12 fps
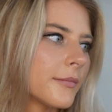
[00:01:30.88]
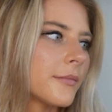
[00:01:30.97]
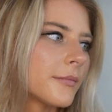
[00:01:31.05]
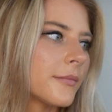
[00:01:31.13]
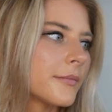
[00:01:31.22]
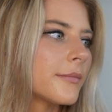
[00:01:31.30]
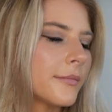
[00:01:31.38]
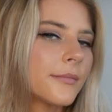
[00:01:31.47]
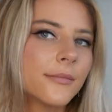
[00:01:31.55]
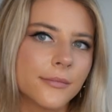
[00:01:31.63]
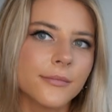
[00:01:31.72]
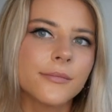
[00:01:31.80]

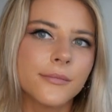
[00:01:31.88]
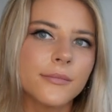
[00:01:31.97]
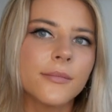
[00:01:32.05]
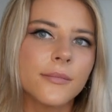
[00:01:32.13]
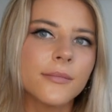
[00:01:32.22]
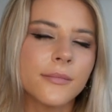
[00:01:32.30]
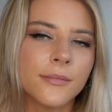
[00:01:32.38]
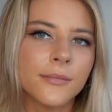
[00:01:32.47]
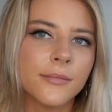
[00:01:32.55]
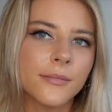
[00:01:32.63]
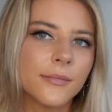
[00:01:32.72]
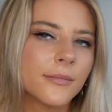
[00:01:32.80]

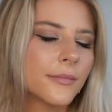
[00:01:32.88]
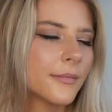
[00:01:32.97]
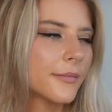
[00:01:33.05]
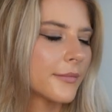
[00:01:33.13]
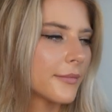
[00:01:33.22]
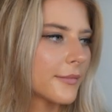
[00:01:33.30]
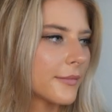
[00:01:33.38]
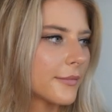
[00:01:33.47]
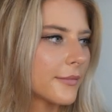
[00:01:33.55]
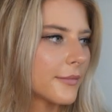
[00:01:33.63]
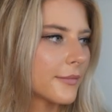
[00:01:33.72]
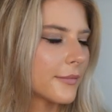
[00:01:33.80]

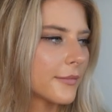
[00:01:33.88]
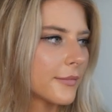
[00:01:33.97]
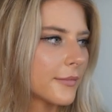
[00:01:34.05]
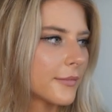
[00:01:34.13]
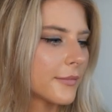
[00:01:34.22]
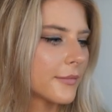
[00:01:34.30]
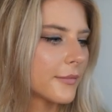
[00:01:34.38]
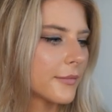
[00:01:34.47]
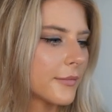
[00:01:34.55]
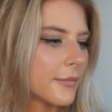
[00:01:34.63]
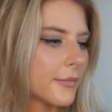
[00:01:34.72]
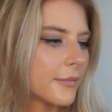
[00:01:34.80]

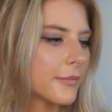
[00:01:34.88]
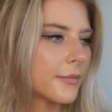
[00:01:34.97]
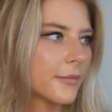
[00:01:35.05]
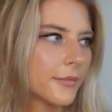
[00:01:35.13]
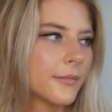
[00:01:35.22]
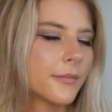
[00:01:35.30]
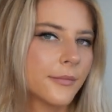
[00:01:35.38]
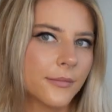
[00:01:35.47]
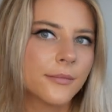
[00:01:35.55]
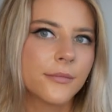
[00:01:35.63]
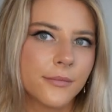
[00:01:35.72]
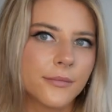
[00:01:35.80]

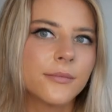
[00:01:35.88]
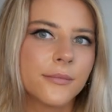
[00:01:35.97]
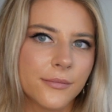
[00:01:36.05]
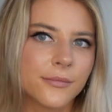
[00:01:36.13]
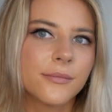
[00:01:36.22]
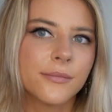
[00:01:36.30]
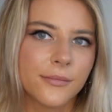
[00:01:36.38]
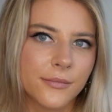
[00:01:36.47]
[no speech]